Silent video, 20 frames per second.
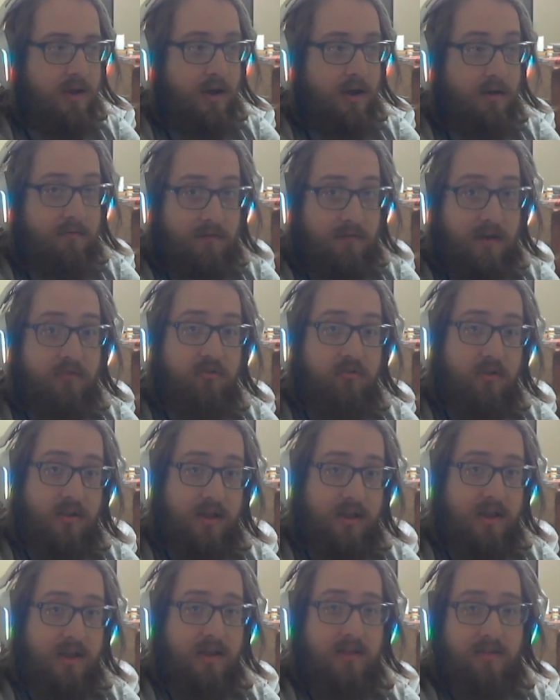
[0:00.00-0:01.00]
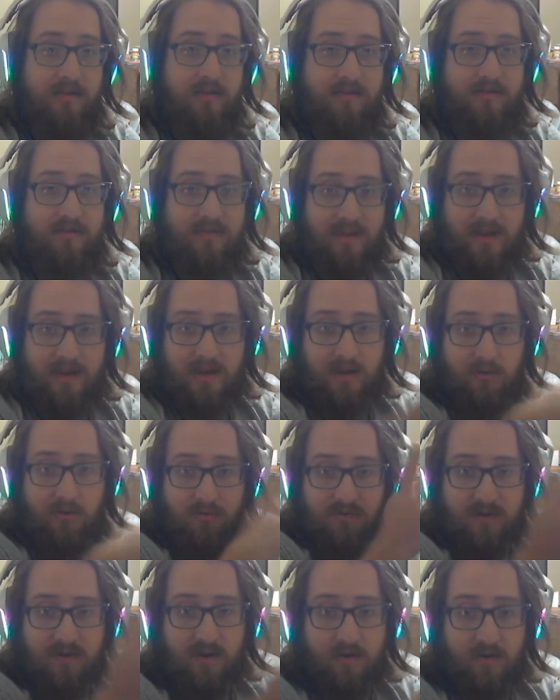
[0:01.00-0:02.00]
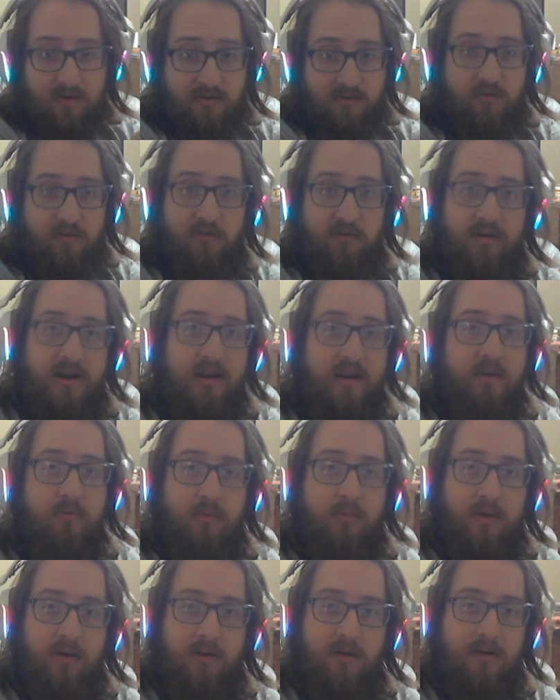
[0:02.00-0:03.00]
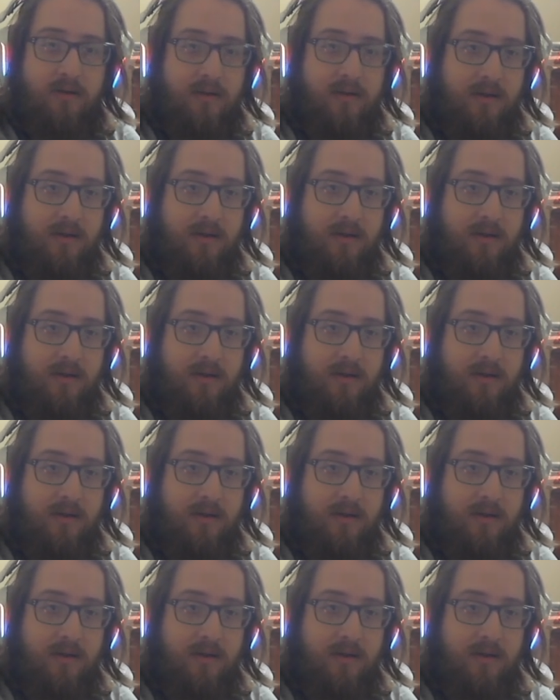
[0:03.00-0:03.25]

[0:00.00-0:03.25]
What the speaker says: eventually this thing you see on screen will